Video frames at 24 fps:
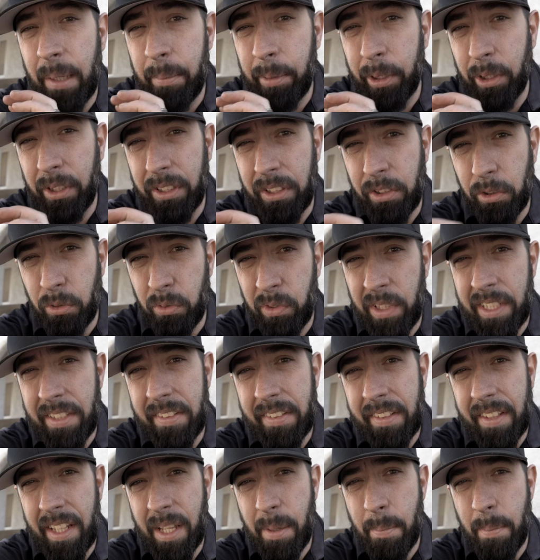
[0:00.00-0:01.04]
I'm going to
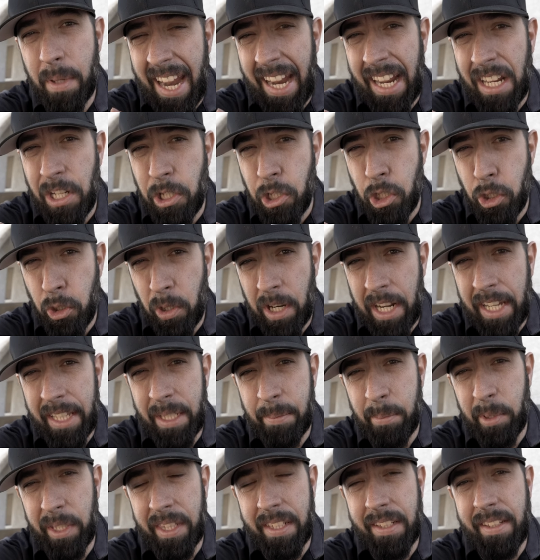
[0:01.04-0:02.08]
rinse them and dry dry them
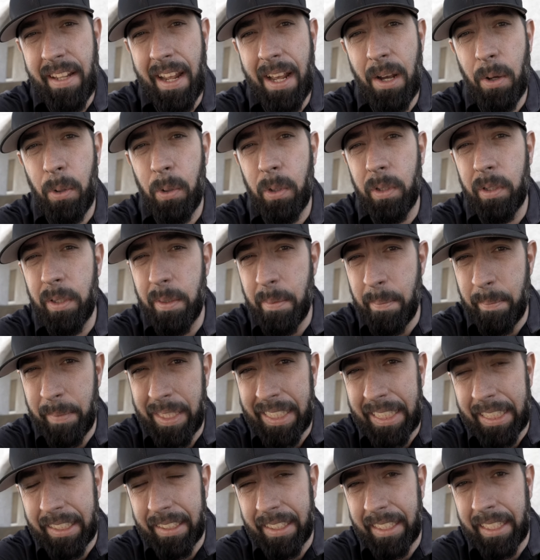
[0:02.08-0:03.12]
with the towel
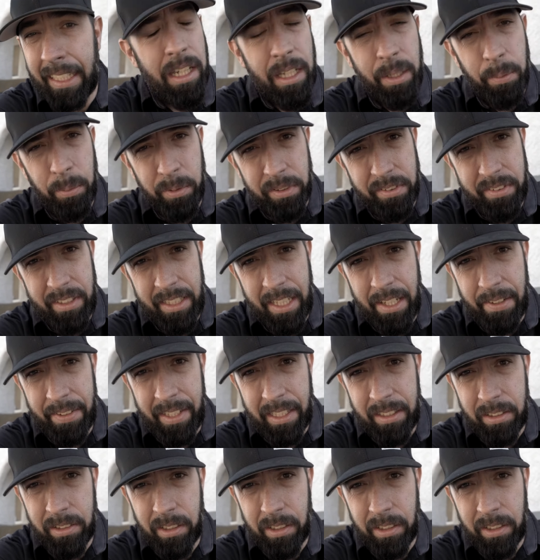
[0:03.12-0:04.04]
immediately and we'll see how that